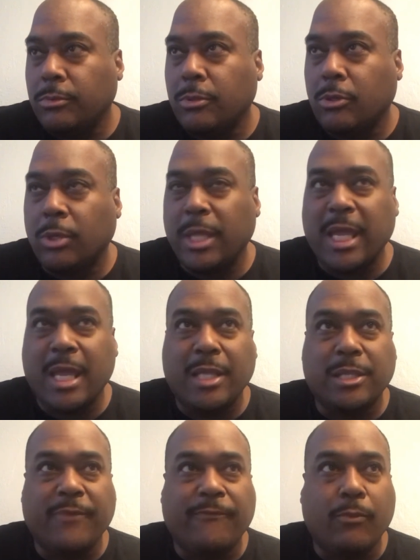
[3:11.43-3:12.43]
cause they
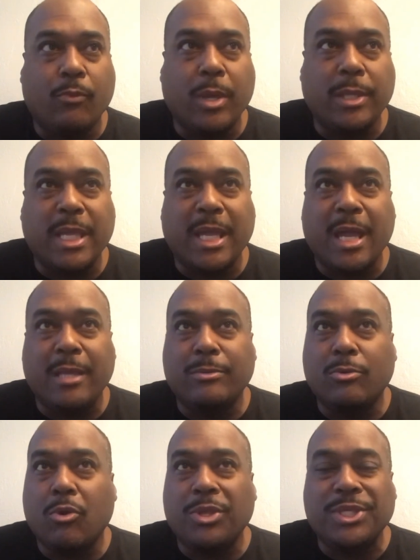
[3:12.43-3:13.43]
got different way, they got
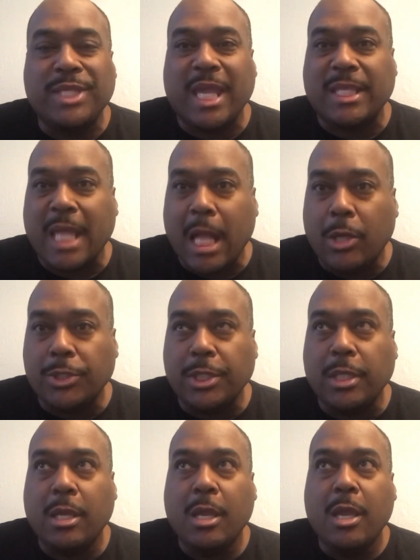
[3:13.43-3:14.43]
all this
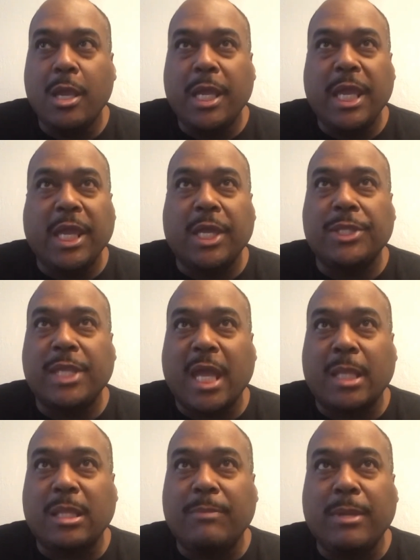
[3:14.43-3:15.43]
technology. He could
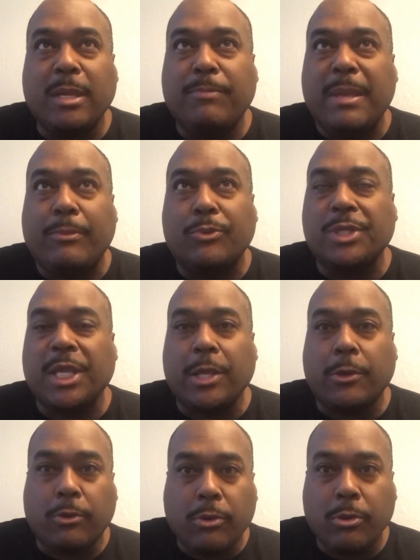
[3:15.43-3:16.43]
technically be in people's
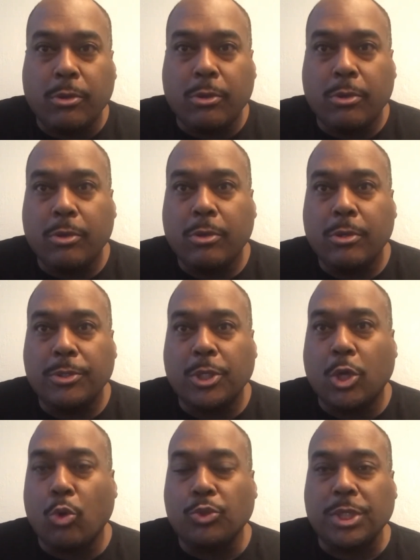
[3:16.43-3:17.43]
ear, the
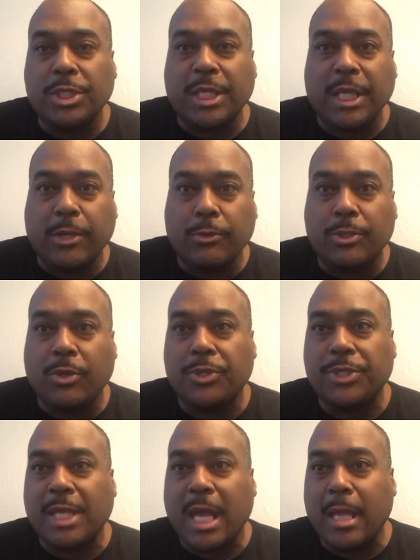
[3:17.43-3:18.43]
coach's ears on the
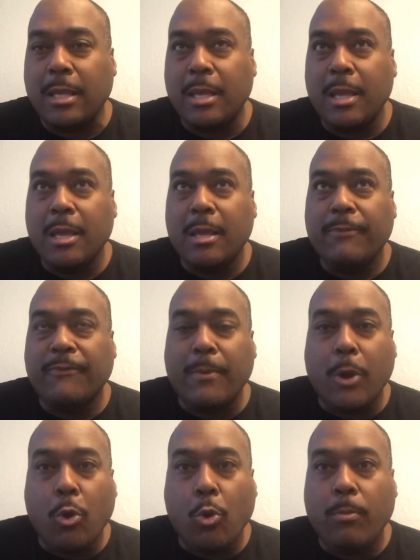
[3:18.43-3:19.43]
side from
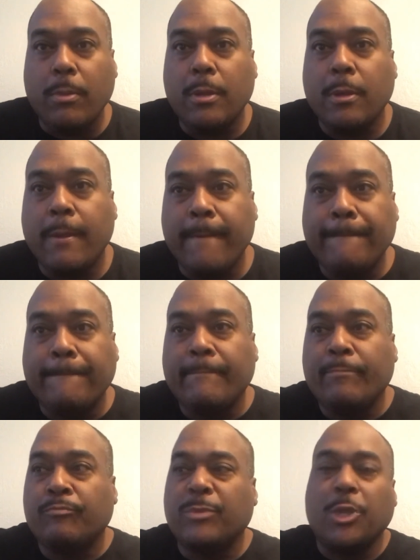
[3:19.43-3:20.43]
home.
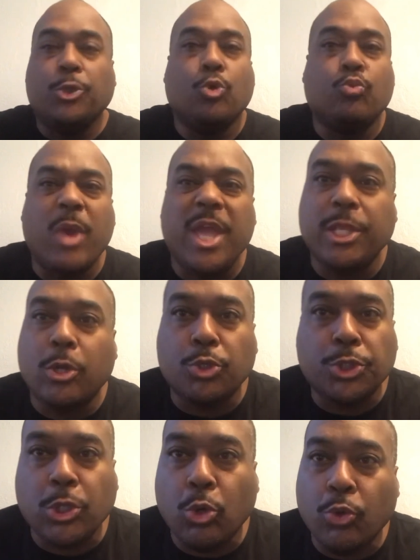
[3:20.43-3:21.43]
They do radio
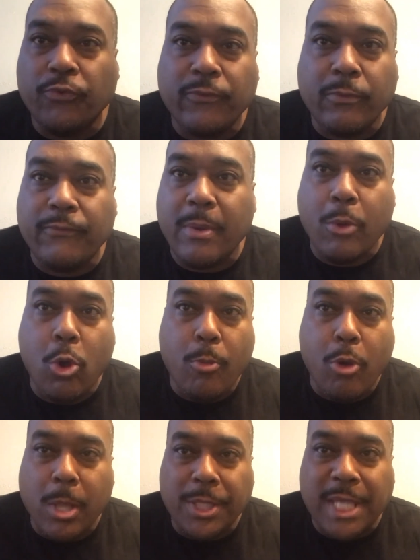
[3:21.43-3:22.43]
shows from home
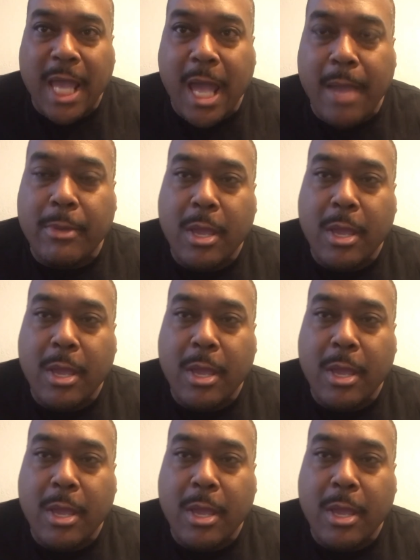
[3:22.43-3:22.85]
all the time.